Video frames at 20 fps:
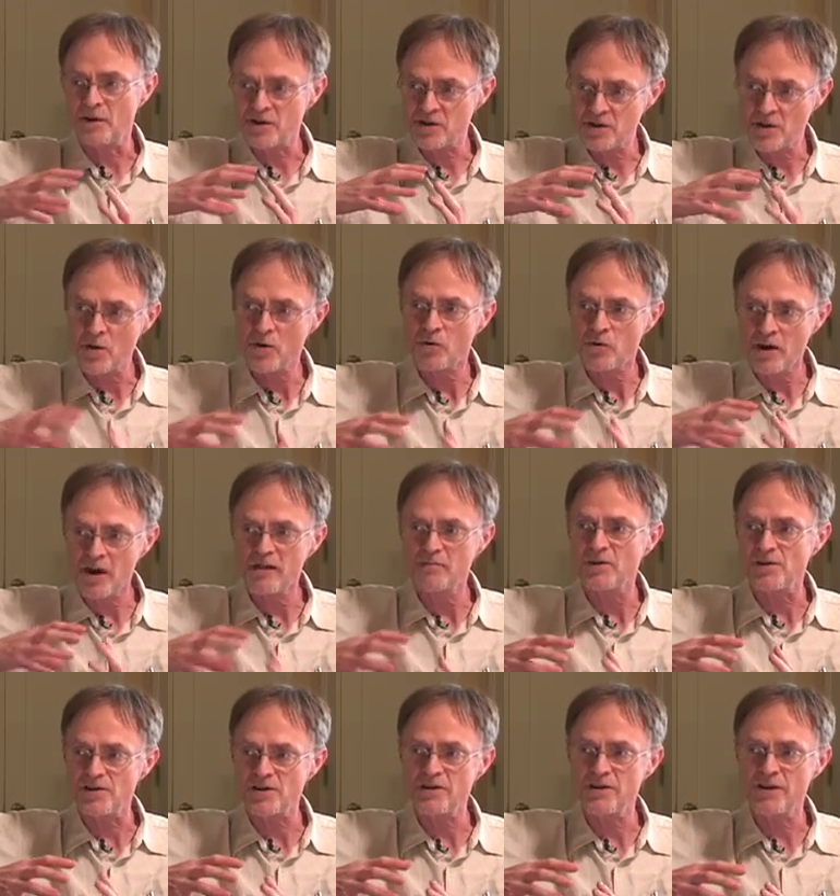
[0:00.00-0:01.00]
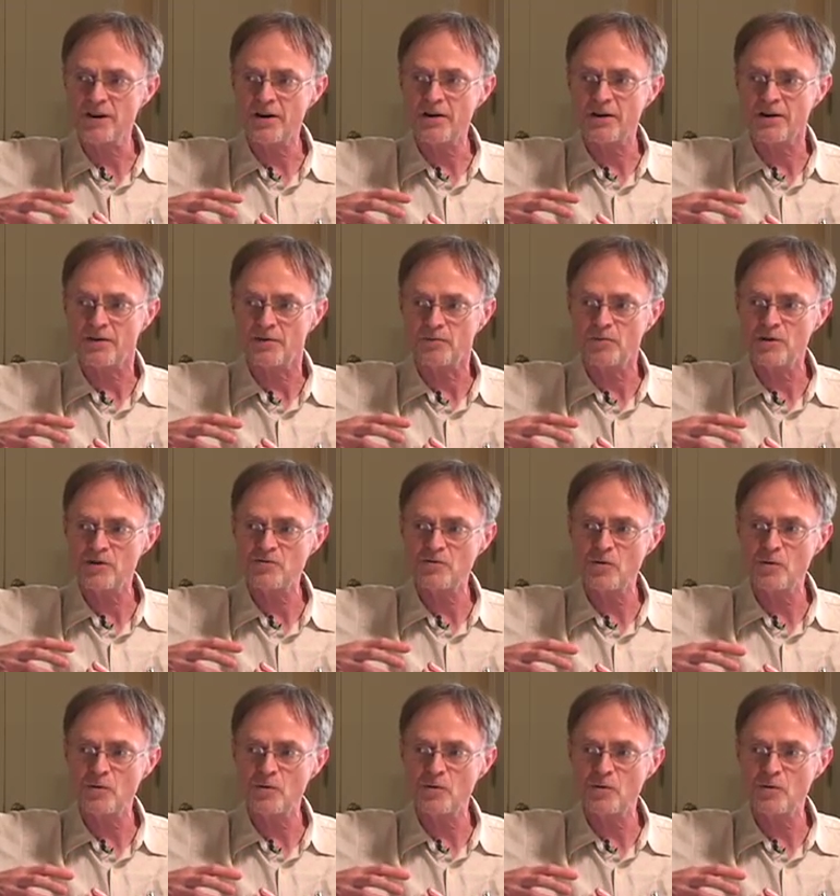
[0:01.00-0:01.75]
There's no credible scenario in which